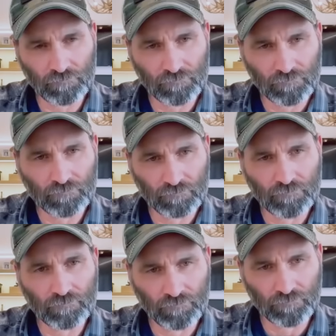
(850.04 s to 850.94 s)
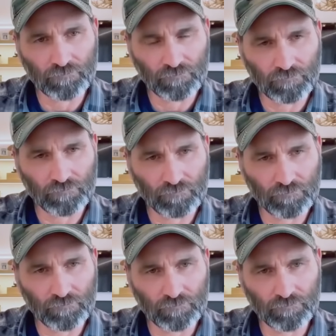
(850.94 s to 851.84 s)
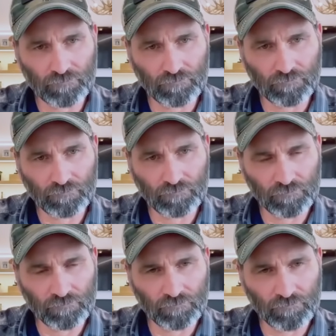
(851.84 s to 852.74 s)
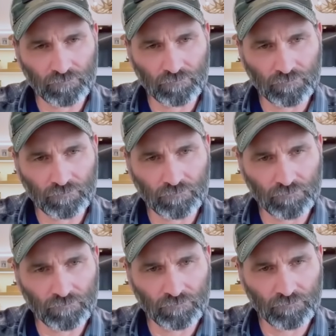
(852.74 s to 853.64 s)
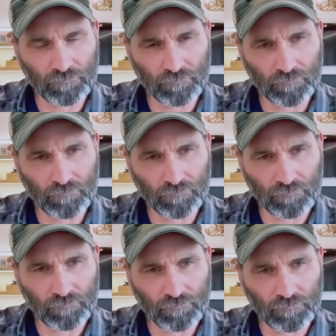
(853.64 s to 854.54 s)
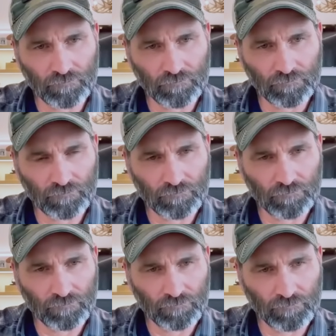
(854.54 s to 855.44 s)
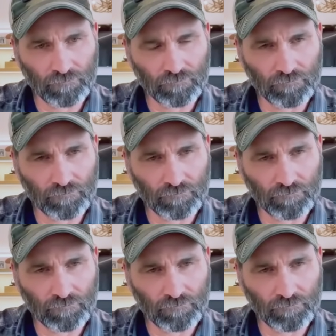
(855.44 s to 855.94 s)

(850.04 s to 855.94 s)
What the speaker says: (silent)